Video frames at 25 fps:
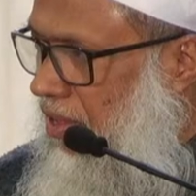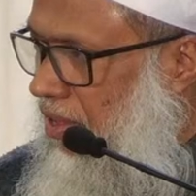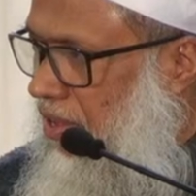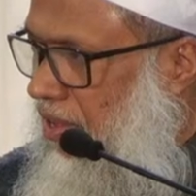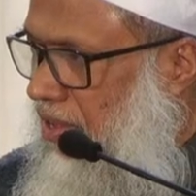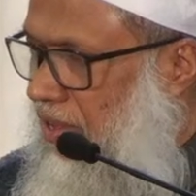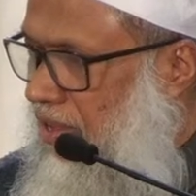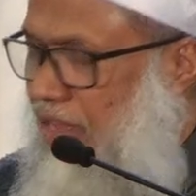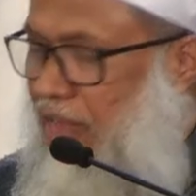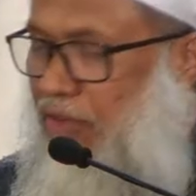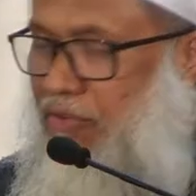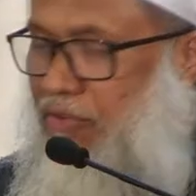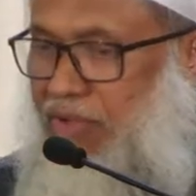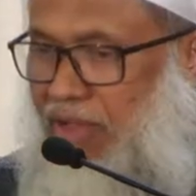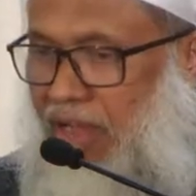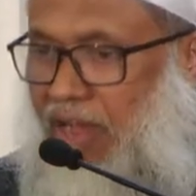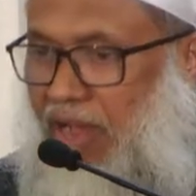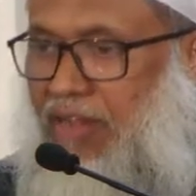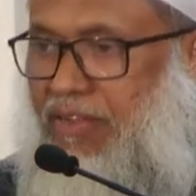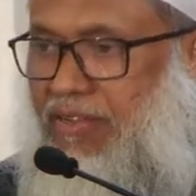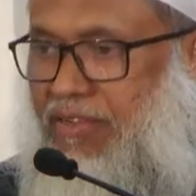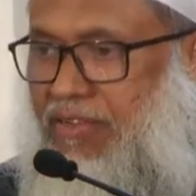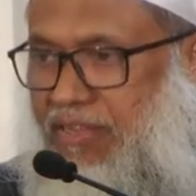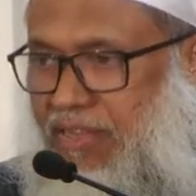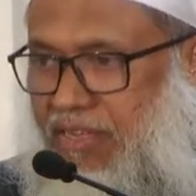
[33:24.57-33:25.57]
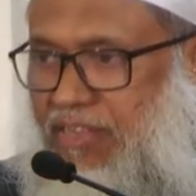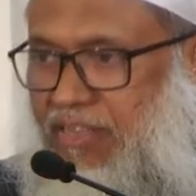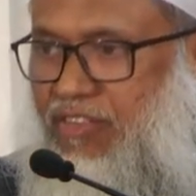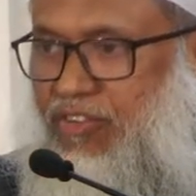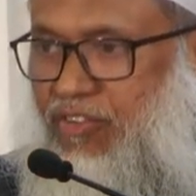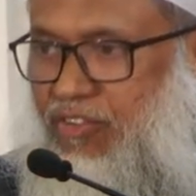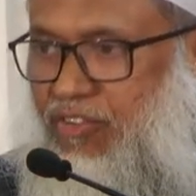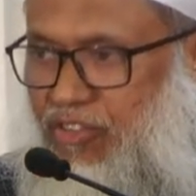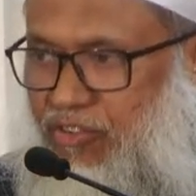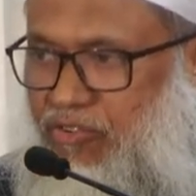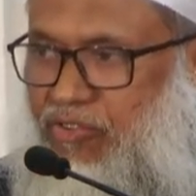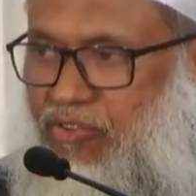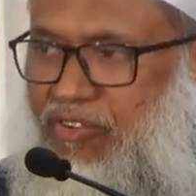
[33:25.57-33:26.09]
Can we ask? Is
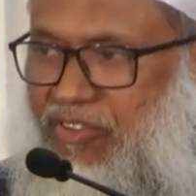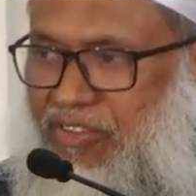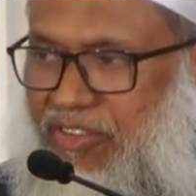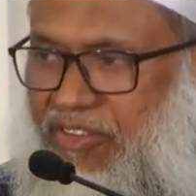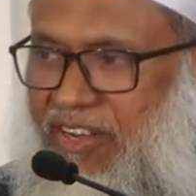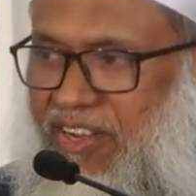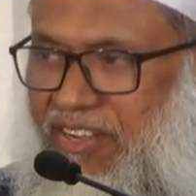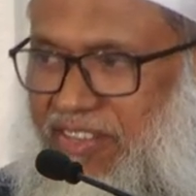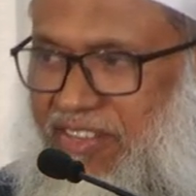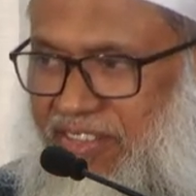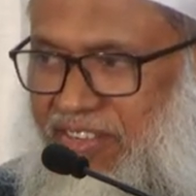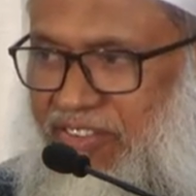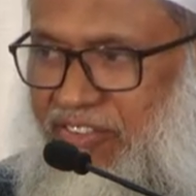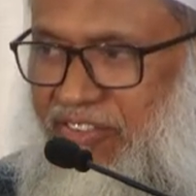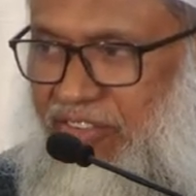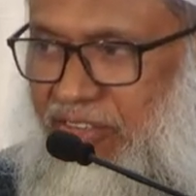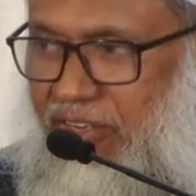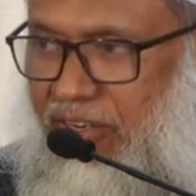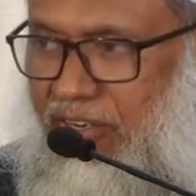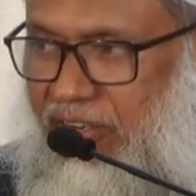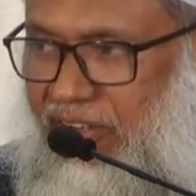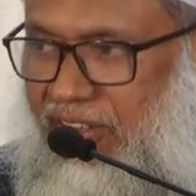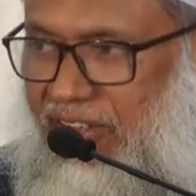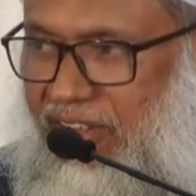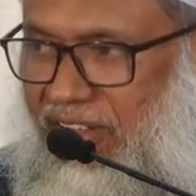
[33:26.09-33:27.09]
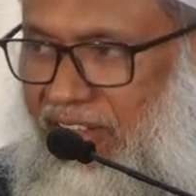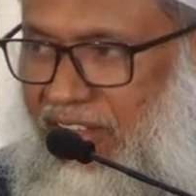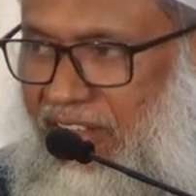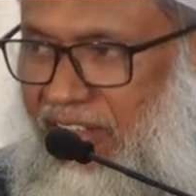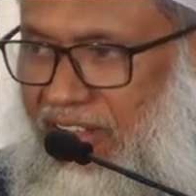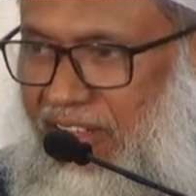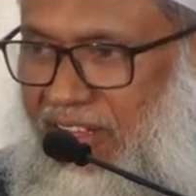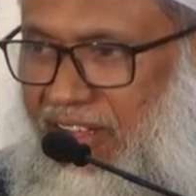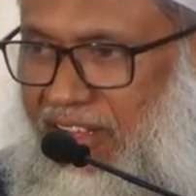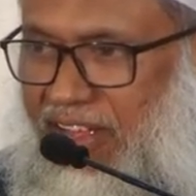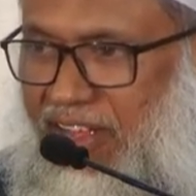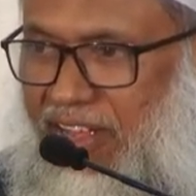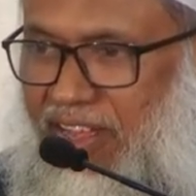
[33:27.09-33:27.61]
it considered? Is it shirk?
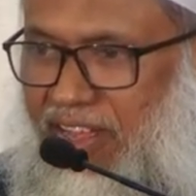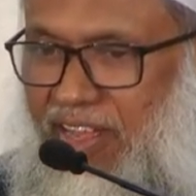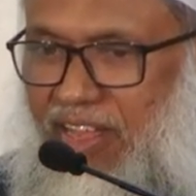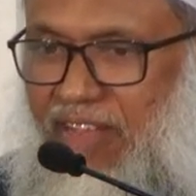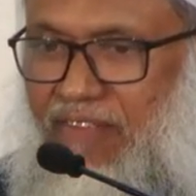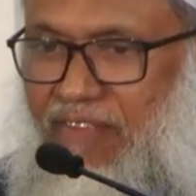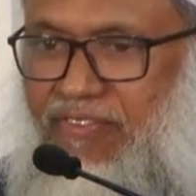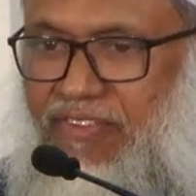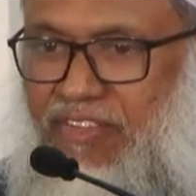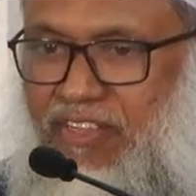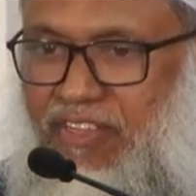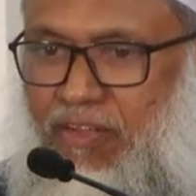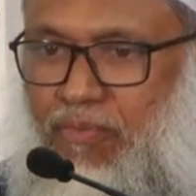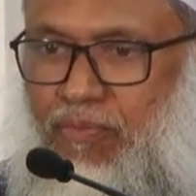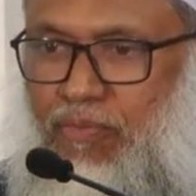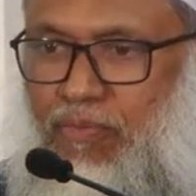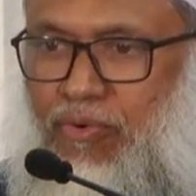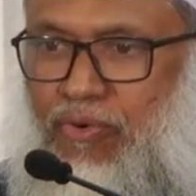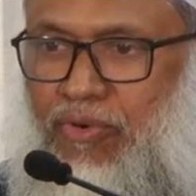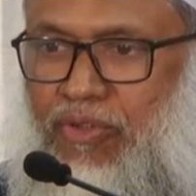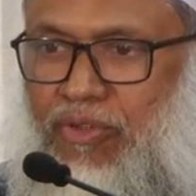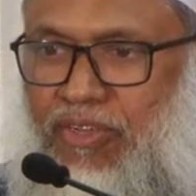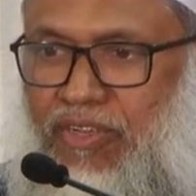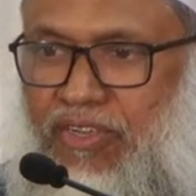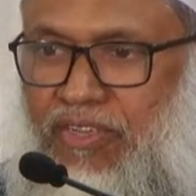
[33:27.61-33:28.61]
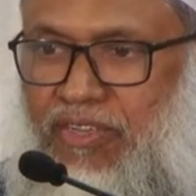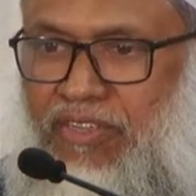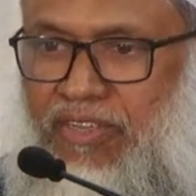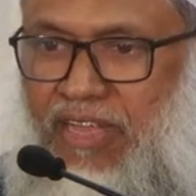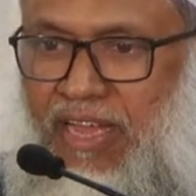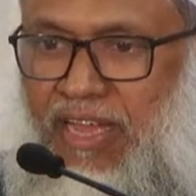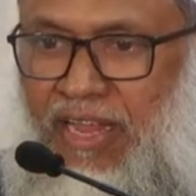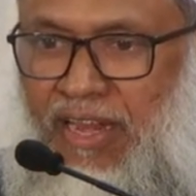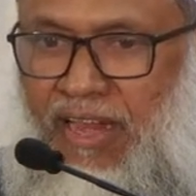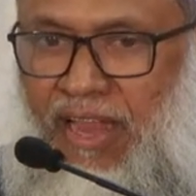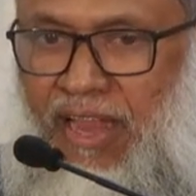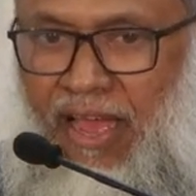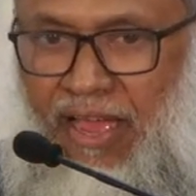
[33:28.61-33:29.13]
If somebody is
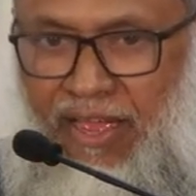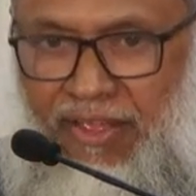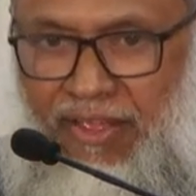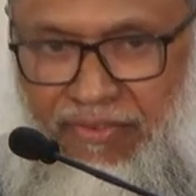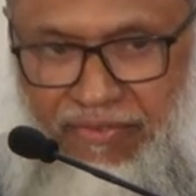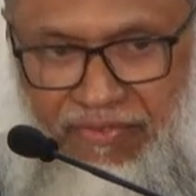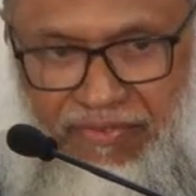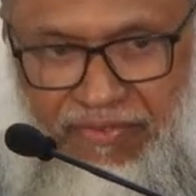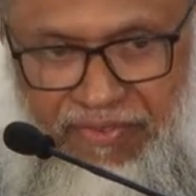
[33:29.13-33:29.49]
alive